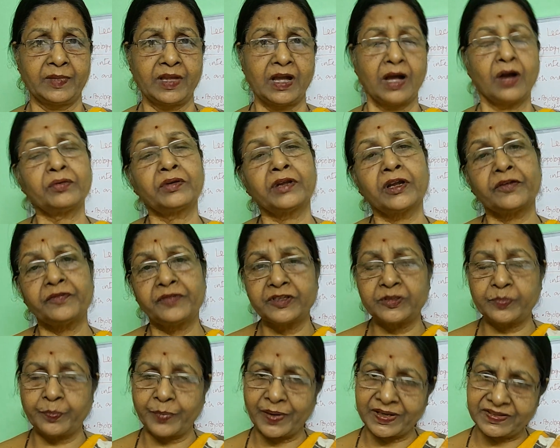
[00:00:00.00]
Out of
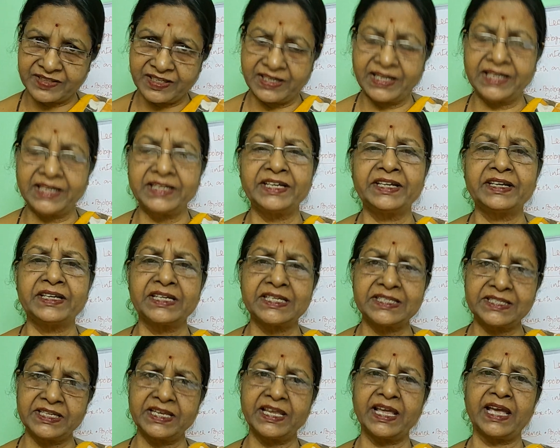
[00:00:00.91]
his personal
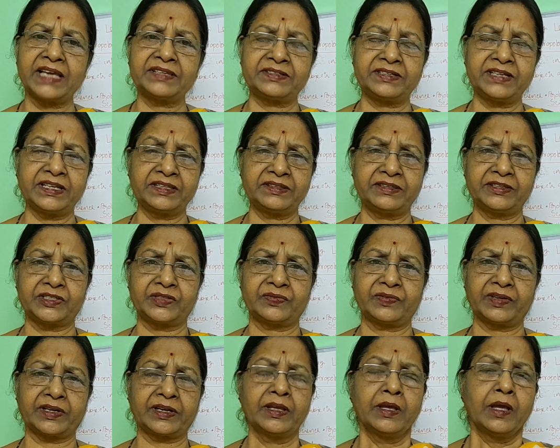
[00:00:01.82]
interest he has done this
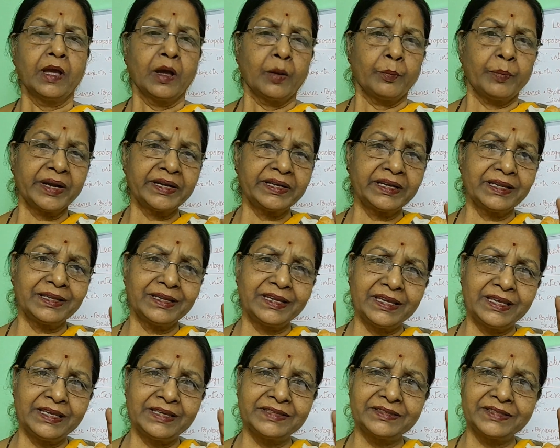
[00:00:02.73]
work, but
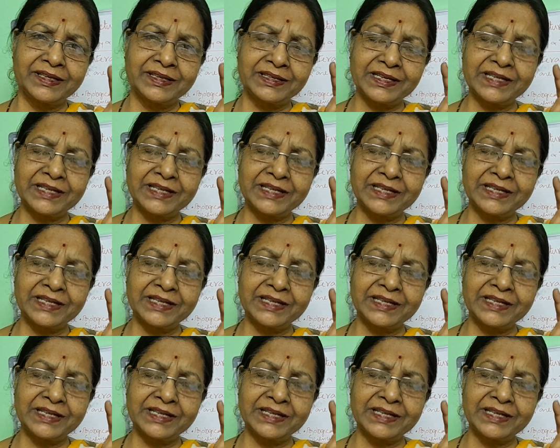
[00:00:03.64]
he is